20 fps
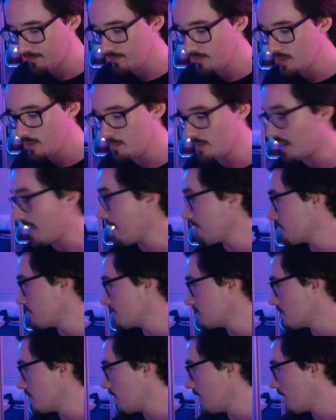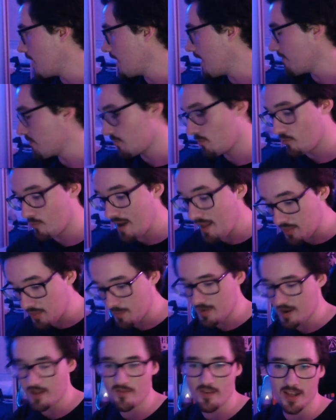but I haven't read
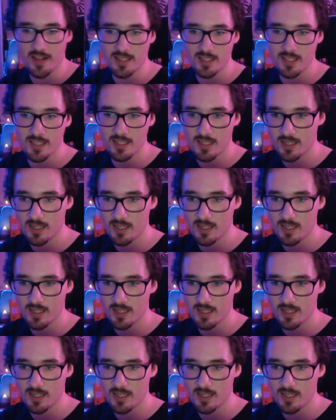them in advance.